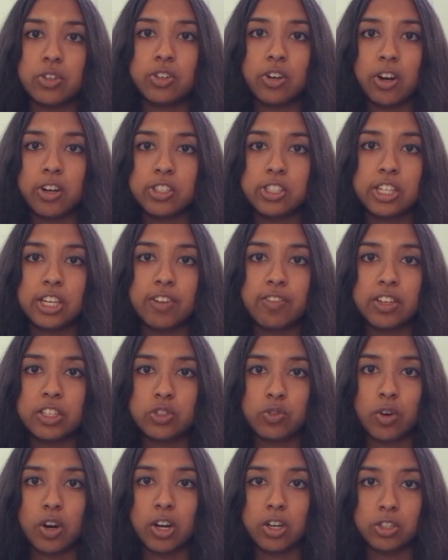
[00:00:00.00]
Darcy of his
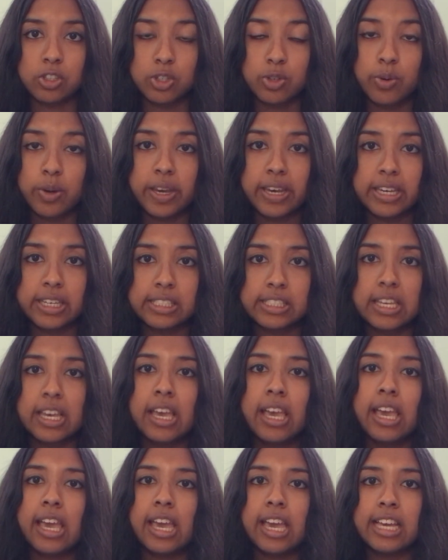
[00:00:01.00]
wrongdoings,
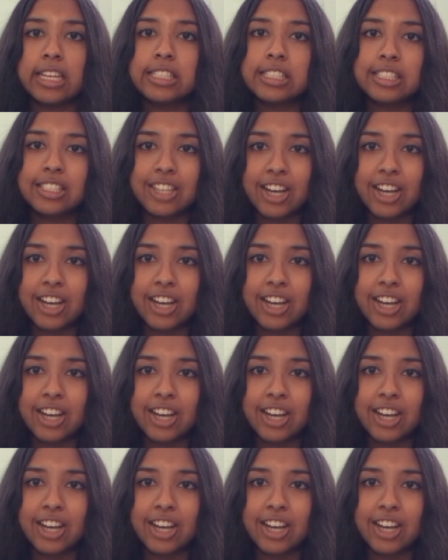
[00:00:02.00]
it